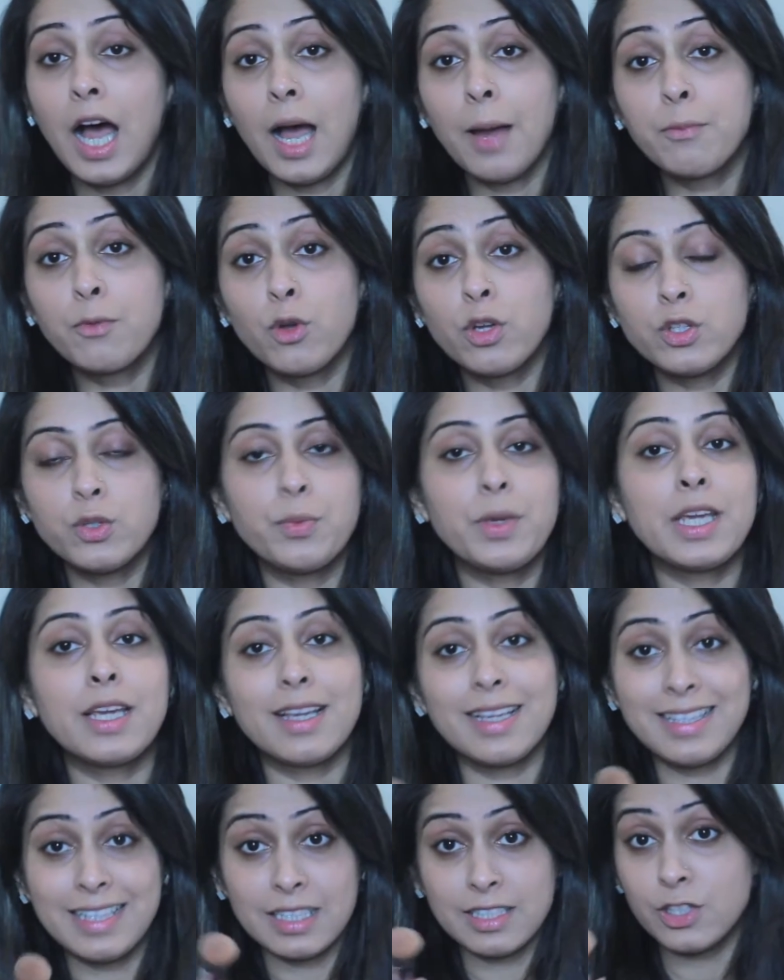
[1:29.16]

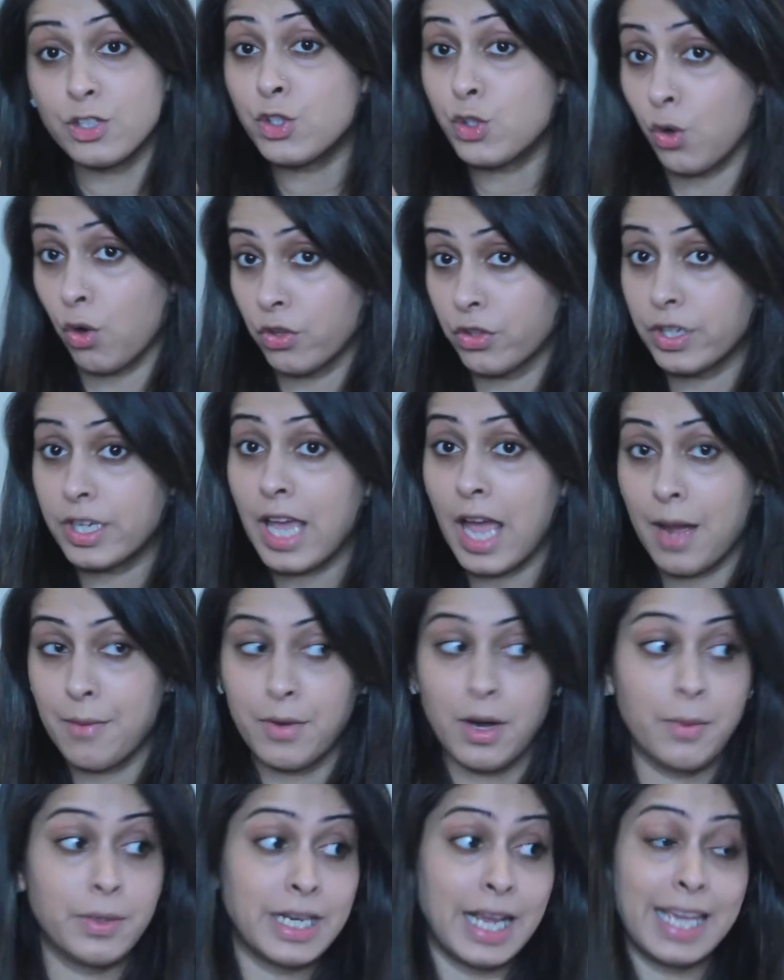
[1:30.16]
It doesn't show on the
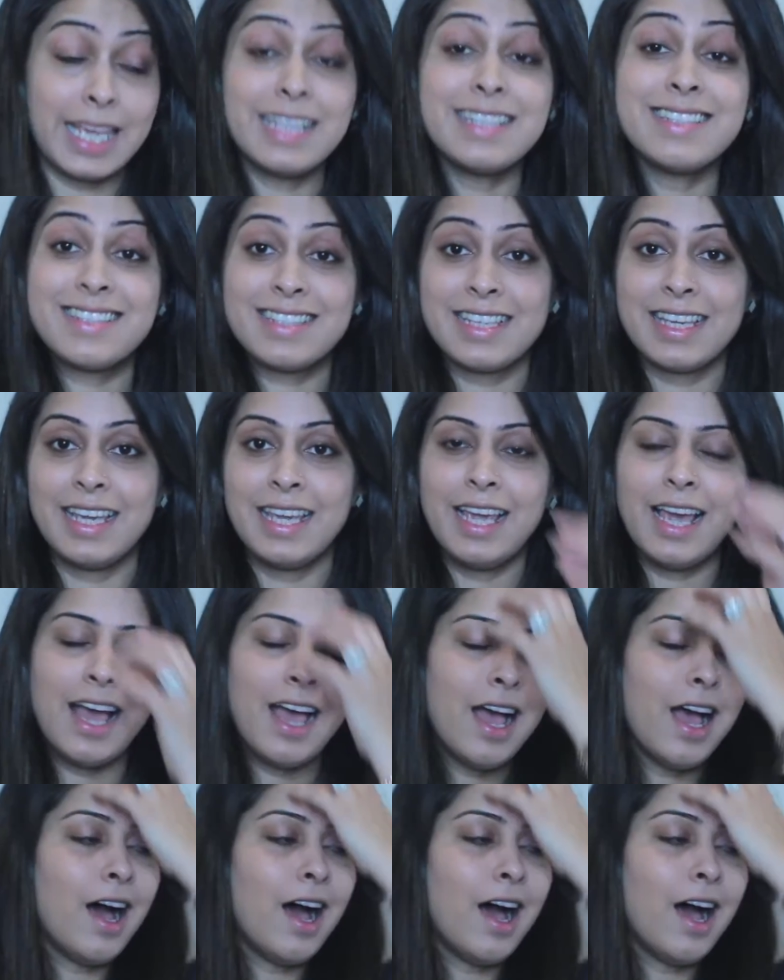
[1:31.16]
camera, but I can see.